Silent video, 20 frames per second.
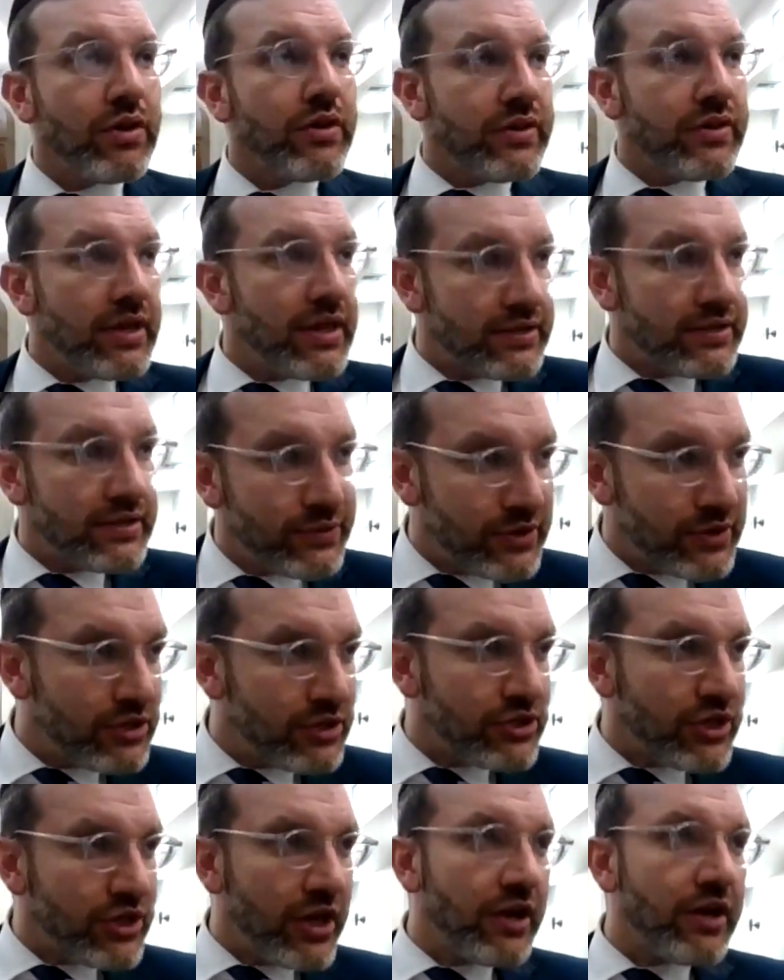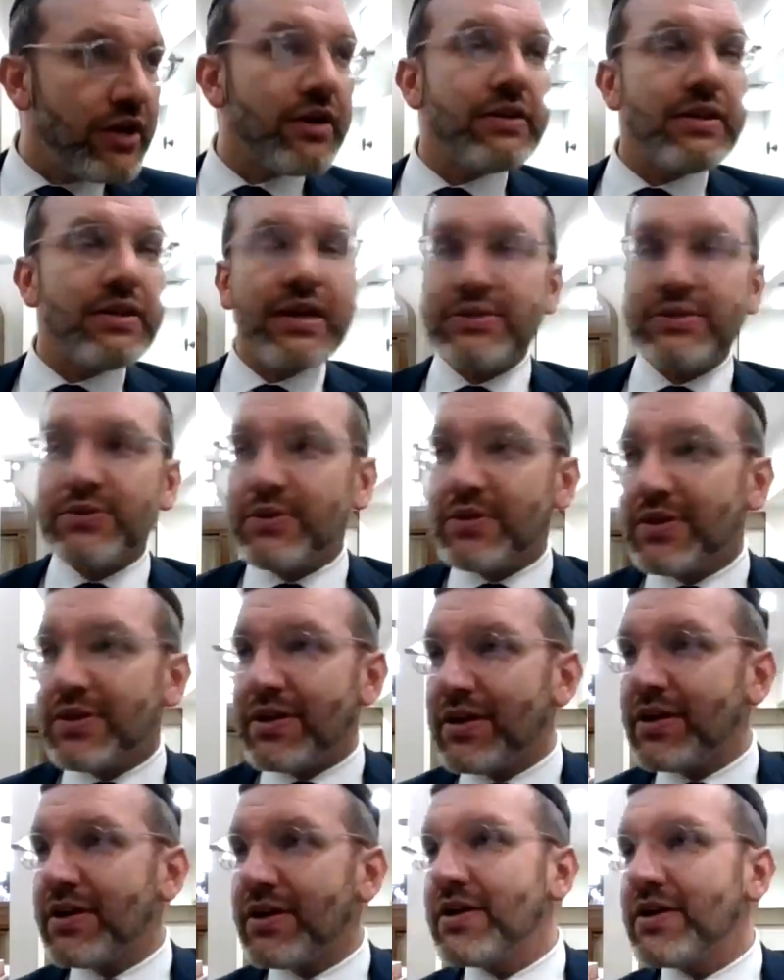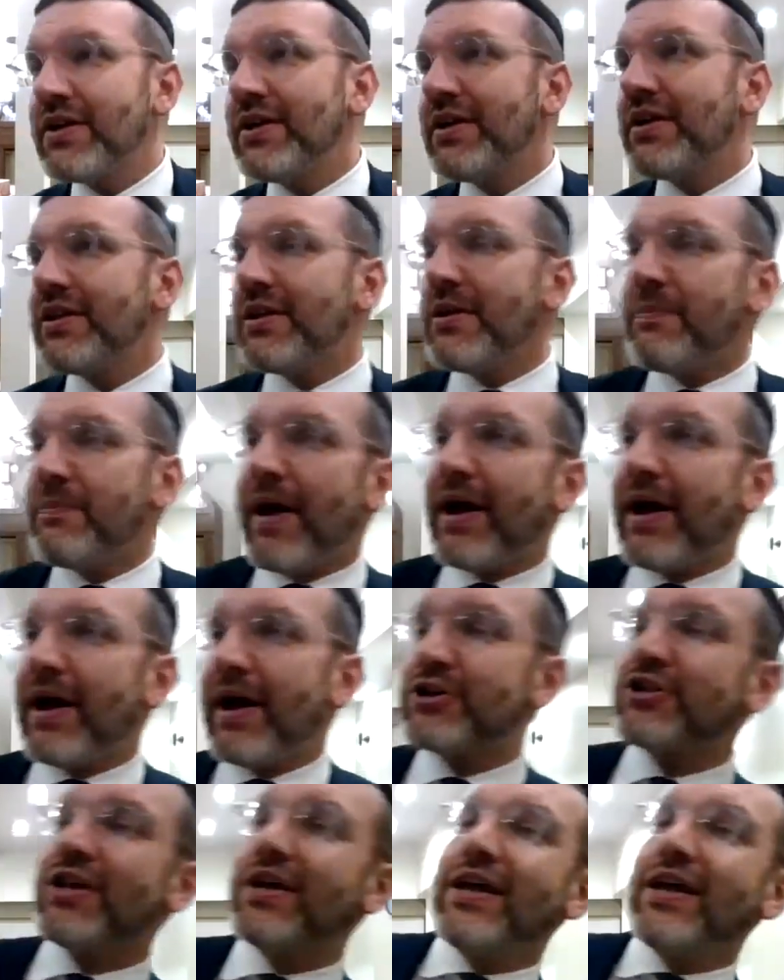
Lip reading: that's with the Zayar, that's with the Basht.